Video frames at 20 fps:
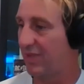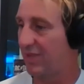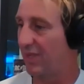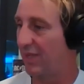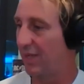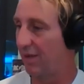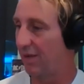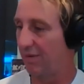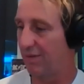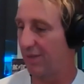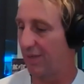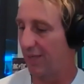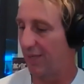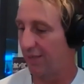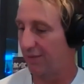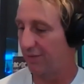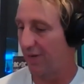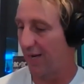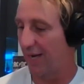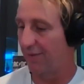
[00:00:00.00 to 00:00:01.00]
to you
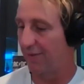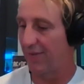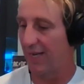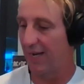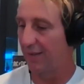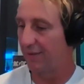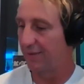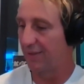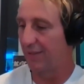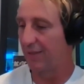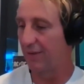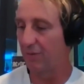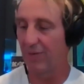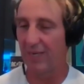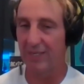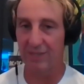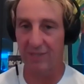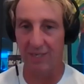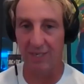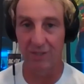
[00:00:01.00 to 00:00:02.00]
know, drive down a,
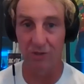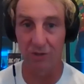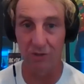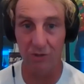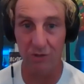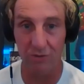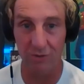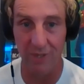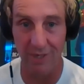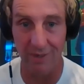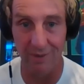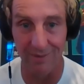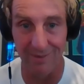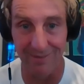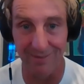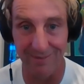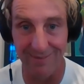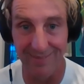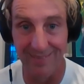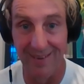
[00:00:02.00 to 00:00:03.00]
residential
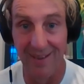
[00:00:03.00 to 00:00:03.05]
street?